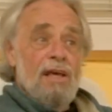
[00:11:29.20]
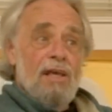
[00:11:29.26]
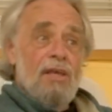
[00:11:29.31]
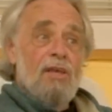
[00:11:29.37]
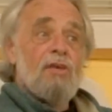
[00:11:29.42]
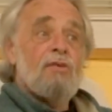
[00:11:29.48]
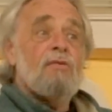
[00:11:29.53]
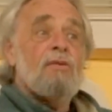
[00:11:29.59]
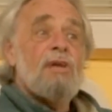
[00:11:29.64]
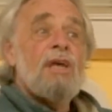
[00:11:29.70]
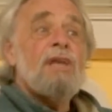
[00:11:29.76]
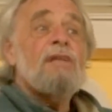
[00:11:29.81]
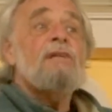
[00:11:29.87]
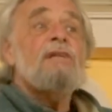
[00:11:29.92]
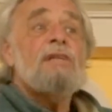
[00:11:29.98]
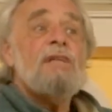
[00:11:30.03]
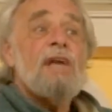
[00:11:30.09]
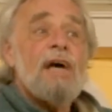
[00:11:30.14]
you need
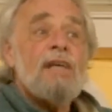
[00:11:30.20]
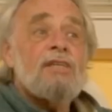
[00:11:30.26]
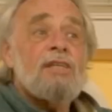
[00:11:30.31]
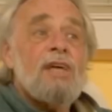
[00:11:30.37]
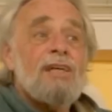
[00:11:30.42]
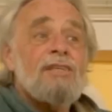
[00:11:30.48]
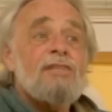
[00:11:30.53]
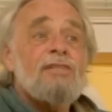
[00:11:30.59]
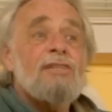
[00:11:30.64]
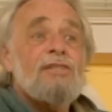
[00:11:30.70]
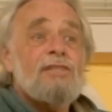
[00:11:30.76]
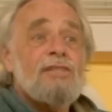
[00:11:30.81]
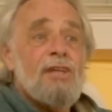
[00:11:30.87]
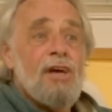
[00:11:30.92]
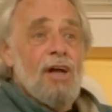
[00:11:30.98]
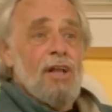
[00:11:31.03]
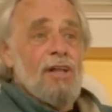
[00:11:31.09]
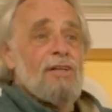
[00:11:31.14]
to digest this
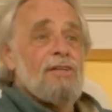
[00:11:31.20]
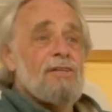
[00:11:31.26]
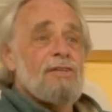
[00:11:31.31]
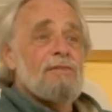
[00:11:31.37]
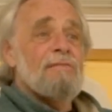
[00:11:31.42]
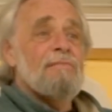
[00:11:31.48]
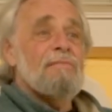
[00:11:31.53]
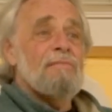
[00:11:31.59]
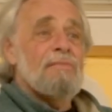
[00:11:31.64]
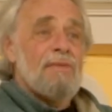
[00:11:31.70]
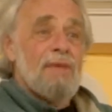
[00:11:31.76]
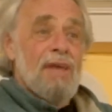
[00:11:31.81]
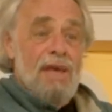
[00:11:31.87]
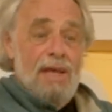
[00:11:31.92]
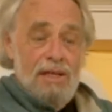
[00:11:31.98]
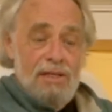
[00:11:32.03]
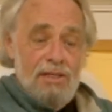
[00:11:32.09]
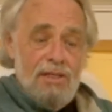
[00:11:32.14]
knowledge
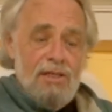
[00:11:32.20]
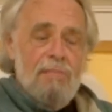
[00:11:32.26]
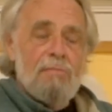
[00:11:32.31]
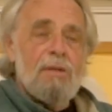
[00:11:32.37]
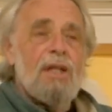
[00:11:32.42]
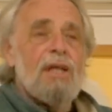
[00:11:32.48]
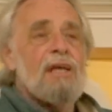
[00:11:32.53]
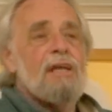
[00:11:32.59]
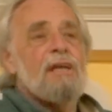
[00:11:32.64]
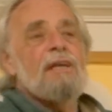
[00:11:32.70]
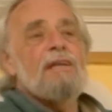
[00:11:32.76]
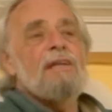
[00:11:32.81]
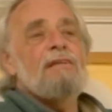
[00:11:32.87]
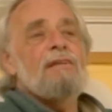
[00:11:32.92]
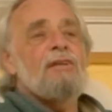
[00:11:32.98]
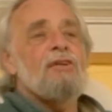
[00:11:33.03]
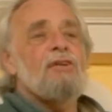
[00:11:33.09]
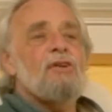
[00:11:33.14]
and assimilate it
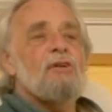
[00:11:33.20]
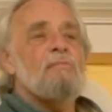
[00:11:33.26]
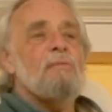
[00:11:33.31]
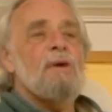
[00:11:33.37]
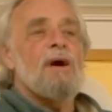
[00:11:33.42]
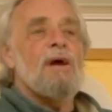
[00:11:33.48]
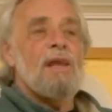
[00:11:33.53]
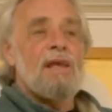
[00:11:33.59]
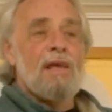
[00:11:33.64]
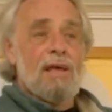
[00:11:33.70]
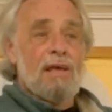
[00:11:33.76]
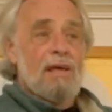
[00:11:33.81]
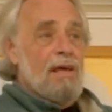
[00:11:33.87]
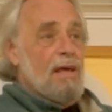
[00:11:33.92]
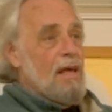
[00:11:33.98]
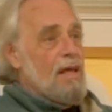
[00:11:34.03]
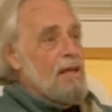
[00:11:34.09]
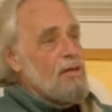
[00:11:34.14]
into your body
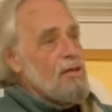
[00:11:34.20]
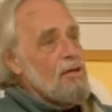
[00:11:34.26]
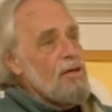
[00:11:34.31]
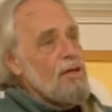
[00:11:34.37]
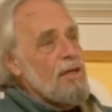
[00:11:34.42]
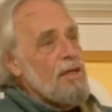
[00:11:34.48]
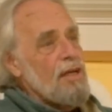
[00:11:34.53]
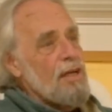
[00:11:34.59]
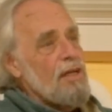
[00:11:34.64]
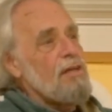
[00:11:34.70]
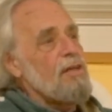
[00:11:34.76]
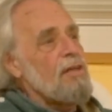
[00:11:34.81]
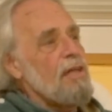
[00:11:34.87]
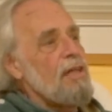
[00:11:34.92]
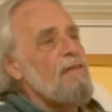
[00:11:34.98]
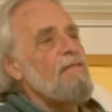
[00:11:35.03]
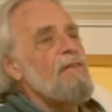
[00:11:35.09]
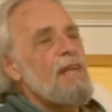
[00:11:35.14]
and turn it into
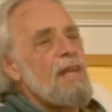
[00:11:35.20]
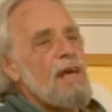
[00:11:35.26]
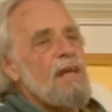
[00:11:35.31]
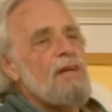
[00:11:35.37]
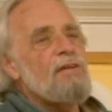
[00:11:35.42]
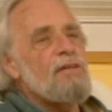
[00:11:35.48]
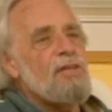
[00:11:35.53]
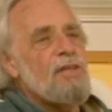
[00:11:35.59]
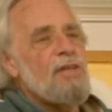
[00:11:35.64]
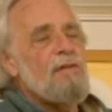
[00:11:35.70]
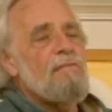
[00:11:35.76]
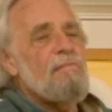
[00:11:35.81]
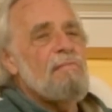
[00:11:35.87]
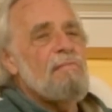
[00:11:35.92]
living energy.